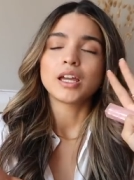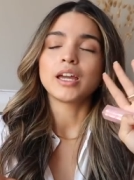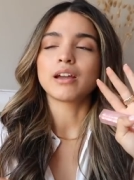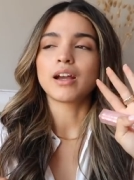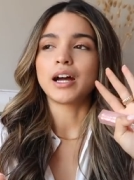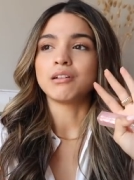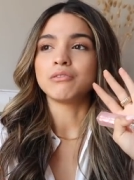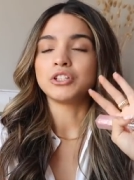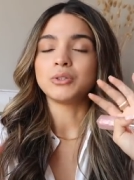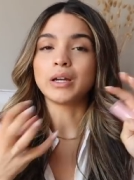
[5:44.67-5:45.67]
it kind
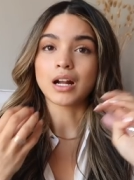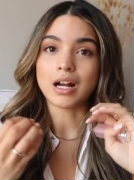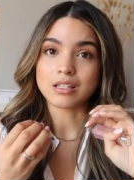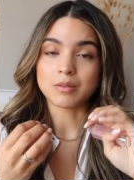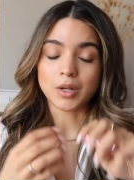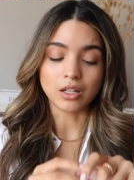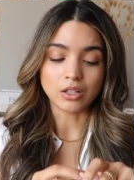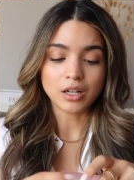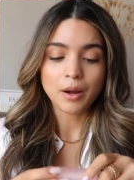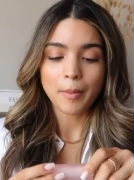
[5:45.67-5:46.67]
of, you get a custom
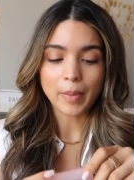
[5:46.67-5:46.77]
color.